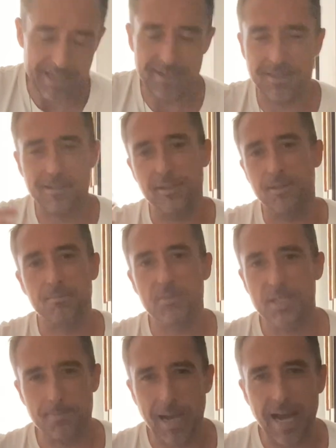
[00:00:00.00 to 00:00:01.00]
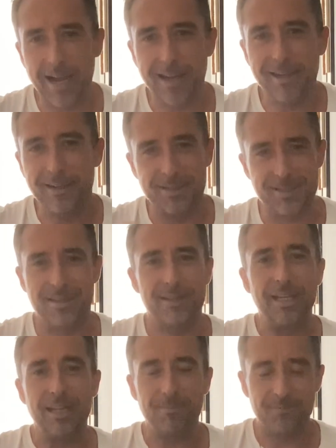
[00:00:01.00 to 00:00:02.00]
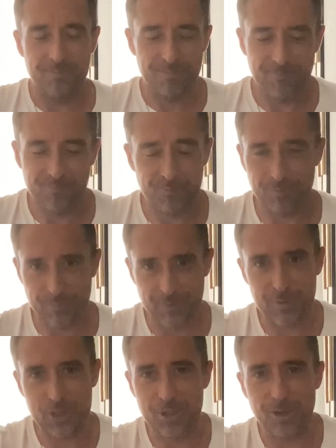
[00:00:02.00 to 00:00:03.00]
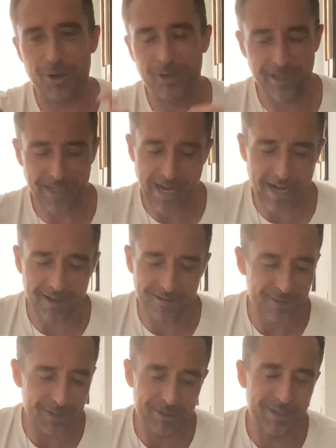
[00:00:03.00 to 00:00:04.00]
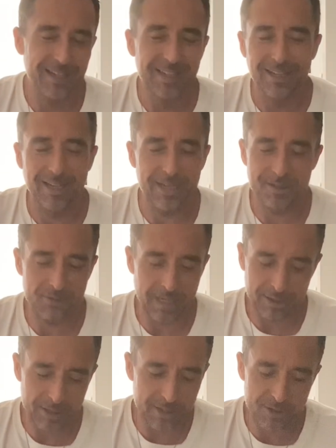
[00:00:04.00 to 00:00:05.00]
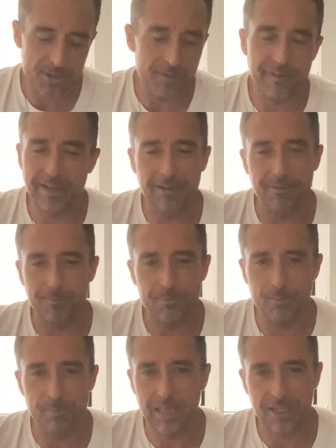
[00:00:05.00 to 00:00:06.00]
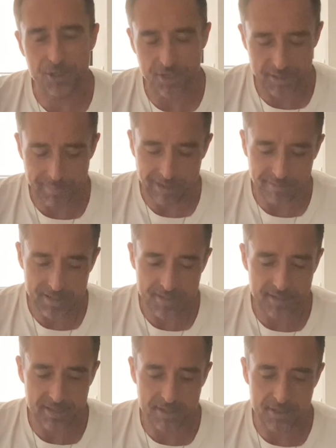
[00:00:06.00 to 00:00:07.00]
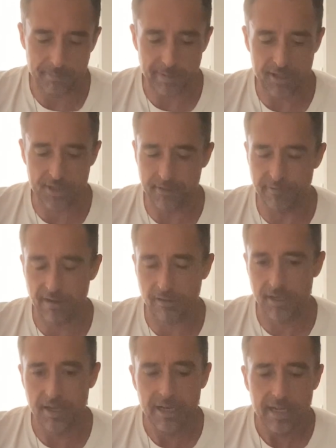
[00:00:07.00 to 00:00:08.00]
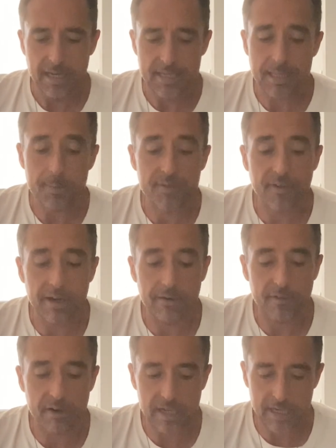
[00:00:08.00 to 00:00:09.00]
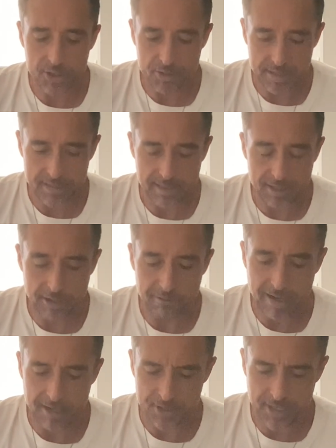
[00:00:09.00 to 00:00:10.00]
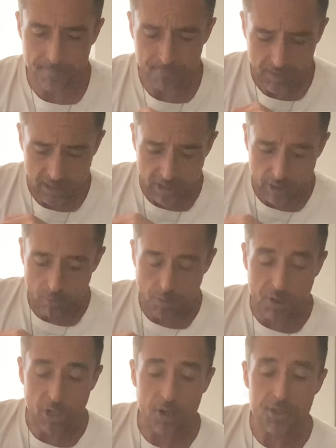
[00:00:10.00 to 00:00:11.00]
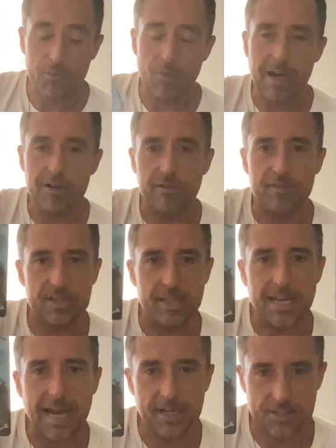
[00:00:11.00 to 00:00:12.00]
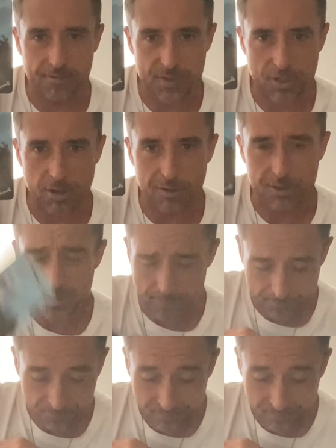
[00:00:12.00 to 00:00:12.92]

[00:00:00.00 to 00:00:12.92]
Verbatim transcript: is the spy, is the stalker card. There's nothing malicious about this. This is somebody that's just seems very, very interested in your energy. What we're not aware of is the Knight of Swords.